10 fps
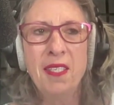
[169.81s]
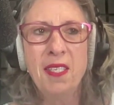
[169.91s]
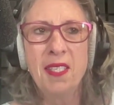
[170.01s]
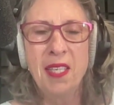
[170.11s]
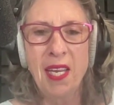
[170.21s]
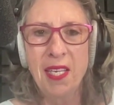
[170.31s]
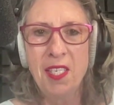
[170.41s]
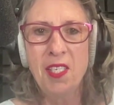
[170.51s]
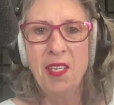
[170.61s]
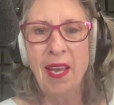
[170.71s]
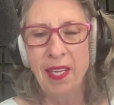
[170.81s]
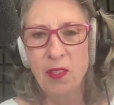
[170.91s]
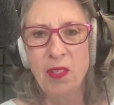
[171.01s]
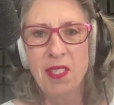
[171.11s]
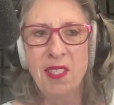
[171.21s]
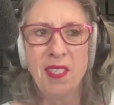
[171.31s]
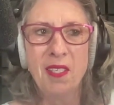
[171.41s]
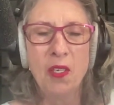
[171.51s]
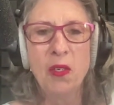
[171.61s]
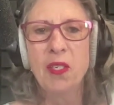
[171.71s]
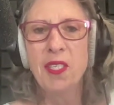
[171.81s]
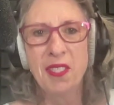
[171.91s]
stage actress in New York